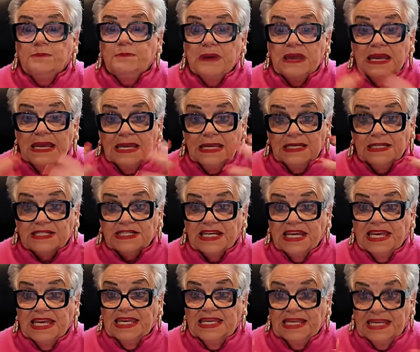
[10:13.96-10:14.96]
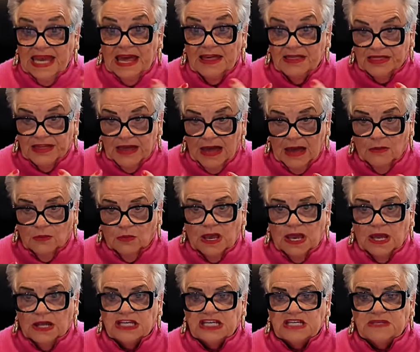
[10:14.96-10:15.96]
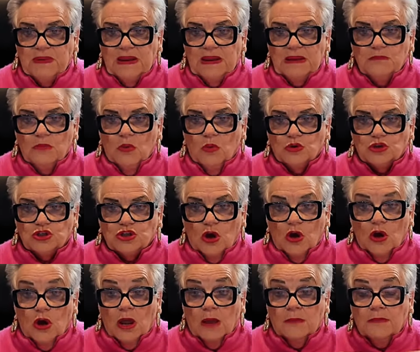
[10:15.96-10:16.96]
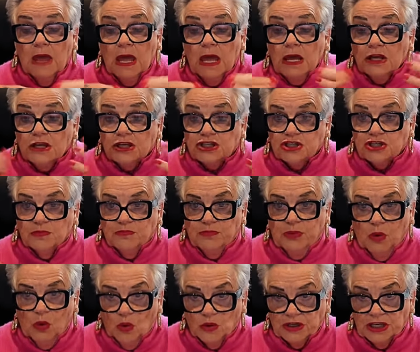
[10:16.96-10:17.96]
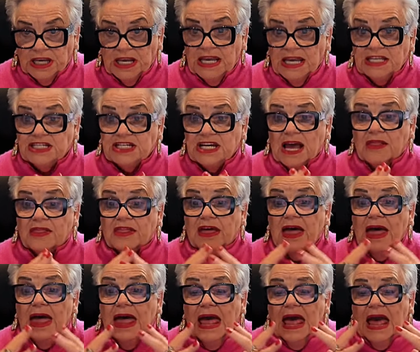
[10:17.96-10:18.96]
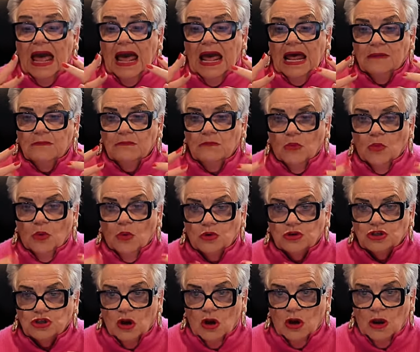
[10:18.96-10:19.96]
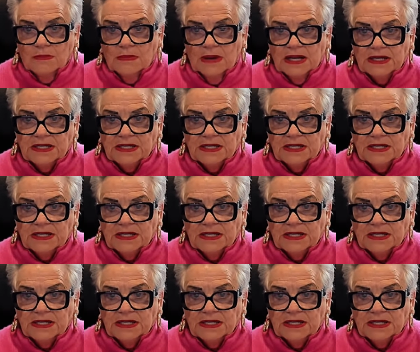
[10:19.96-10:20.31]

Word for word: being together. We're going to spend more time supporting each other and more time